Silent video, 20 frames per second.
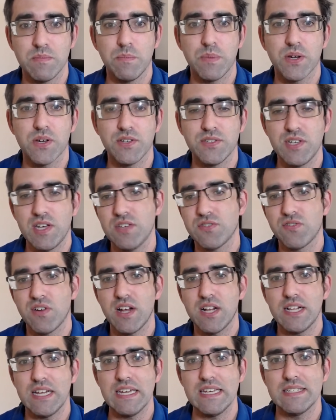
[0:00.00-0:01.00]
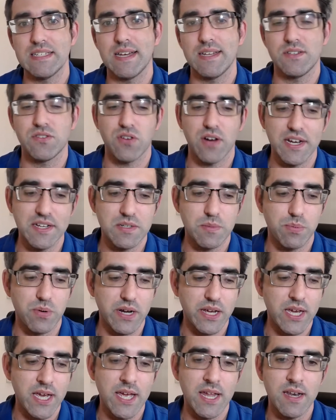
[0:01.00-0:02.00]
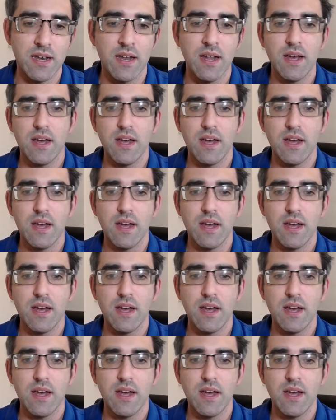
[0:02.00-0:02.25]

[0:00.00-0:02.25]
because Israel is trying to bring in